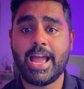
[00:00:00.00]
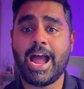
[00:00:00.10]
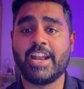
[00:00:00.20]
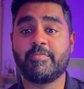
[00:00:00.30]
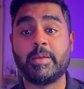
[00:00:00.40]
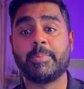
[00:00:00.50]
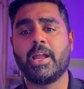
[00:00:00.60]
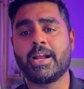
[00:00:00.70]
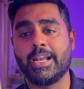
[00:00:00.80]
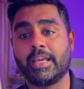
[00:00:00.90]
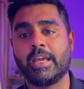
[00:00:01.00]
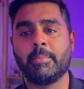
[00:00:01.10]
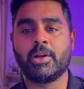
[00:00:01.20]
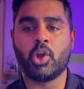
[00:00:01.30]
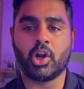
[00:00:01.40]
And if people are clicking
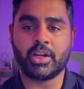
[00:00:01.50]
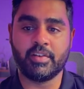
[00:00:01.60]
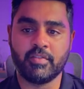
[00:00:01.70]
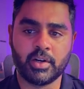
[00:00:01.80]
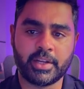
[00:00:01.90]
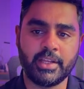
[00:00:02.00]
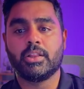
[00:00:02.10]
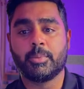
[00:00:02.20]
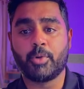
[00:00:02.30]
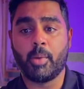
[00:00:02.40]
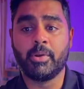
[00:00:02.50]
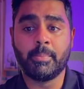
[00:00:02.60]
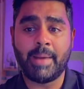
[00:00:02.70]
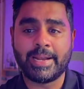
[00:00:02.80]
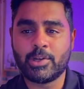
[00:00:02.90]
but not converting, the
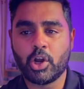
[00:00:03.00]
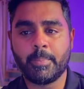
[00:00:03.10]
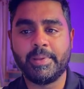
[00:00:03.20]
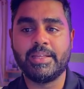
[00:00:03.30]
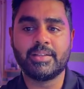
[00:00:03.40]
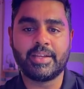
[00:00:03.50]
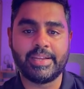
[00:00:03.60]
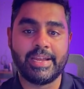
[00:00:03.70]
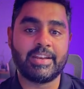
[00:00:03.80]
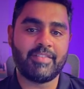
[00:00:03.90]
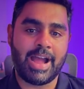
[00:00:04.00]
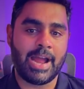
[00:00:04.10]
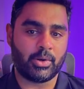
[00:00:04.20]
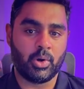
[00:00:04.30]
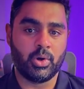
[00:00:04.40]
problem might not be the creative
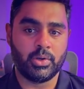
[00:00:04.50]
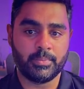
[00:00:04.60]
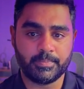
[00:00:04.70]
at all.